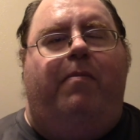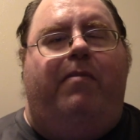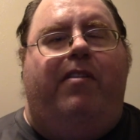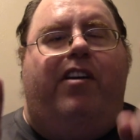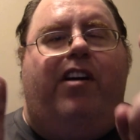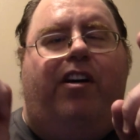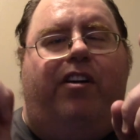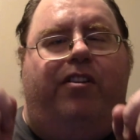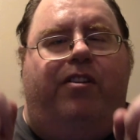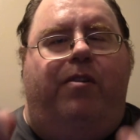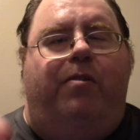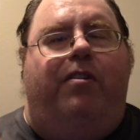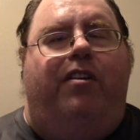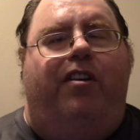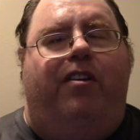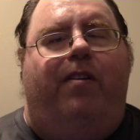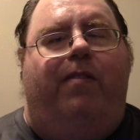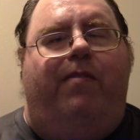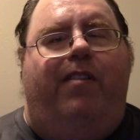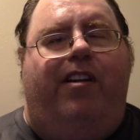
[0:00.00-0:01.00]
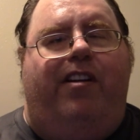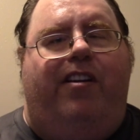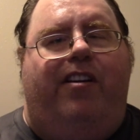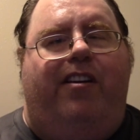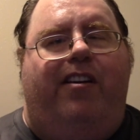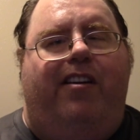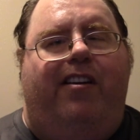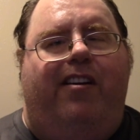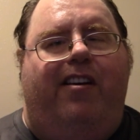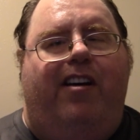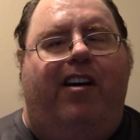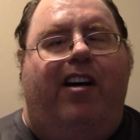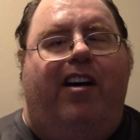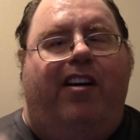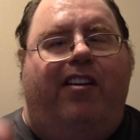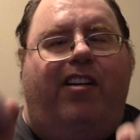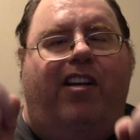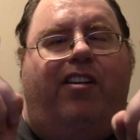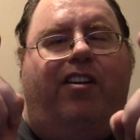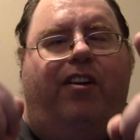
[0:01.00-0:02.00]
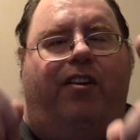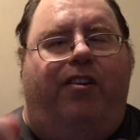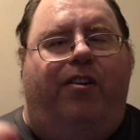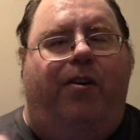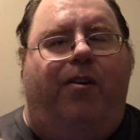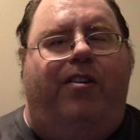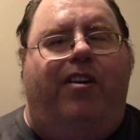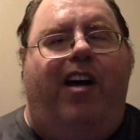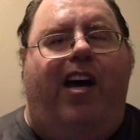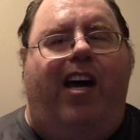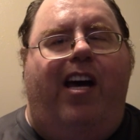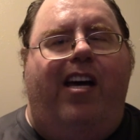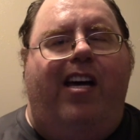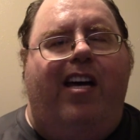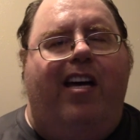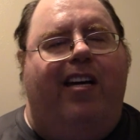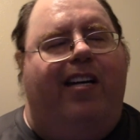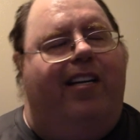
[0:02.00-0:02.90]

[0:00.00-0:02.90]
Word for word: because you deserve it. This is your day.